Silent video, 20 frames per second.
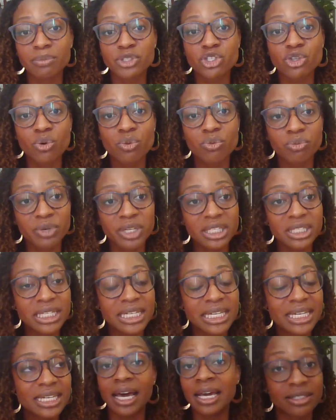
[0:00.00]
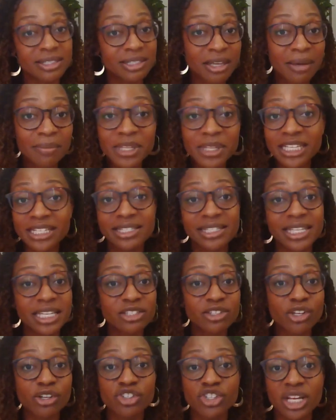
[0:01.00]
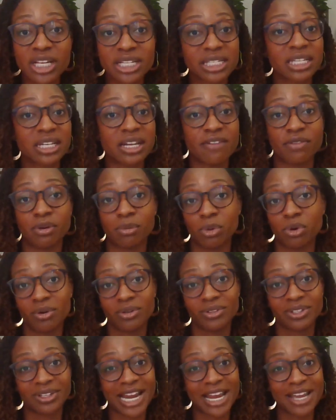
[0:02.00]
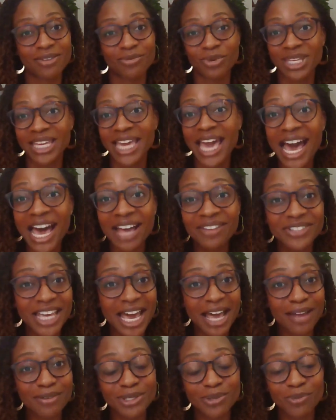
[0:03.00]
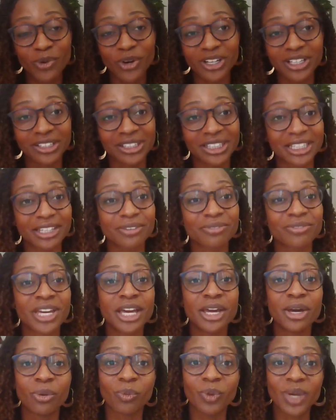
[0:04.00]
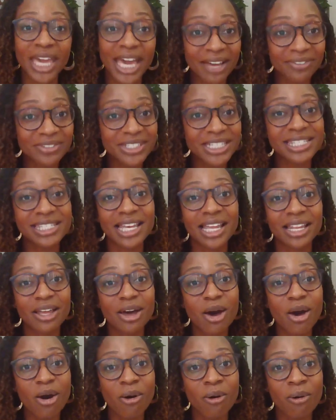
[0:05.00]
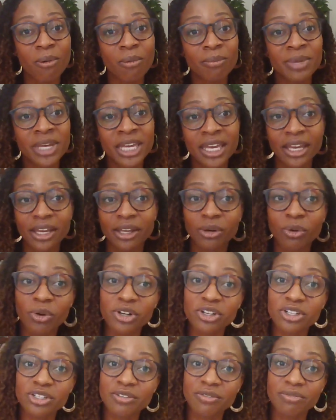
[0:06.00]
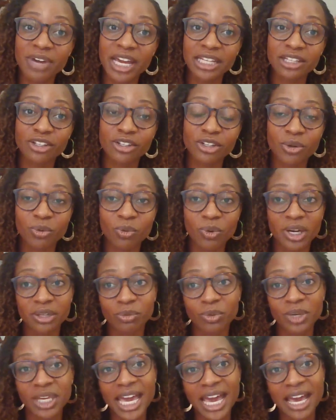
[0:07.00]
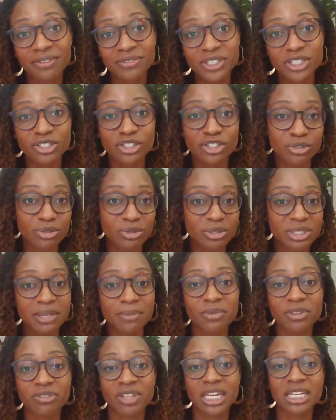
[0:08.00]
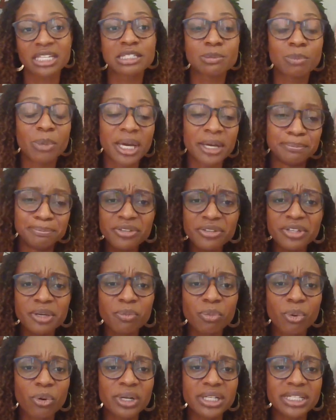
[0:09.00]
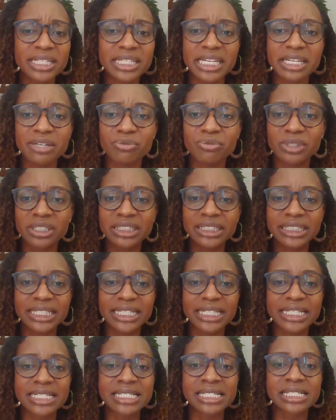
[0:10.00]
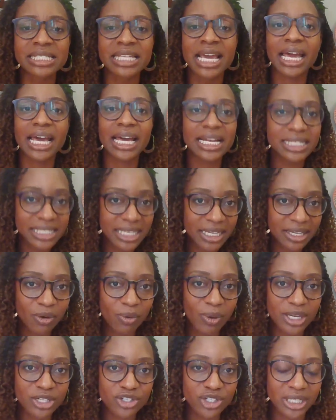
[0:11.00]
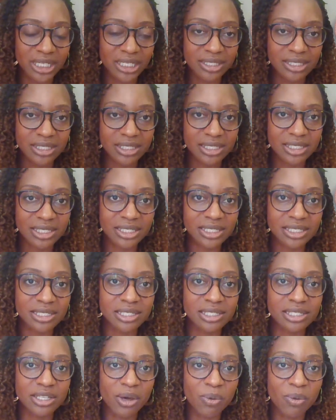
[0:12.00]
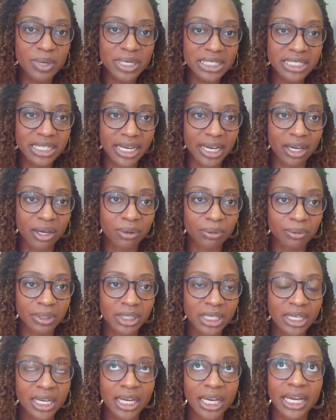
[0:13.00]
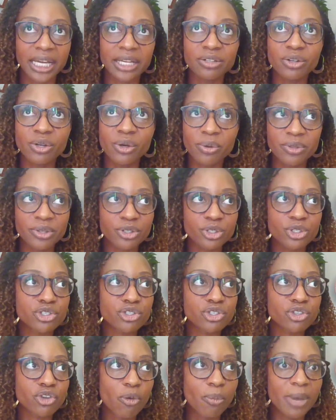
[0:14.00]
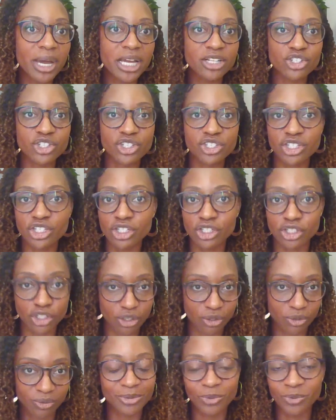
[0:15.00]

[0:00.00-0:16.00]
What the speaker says: So really, some of these things are just inevitable, right? We have to have somewhere to live. We have to sell a home in order to find a new one. We have to do some of this. But the important thing really is asking questions, is slowing down. I know there's so much to do.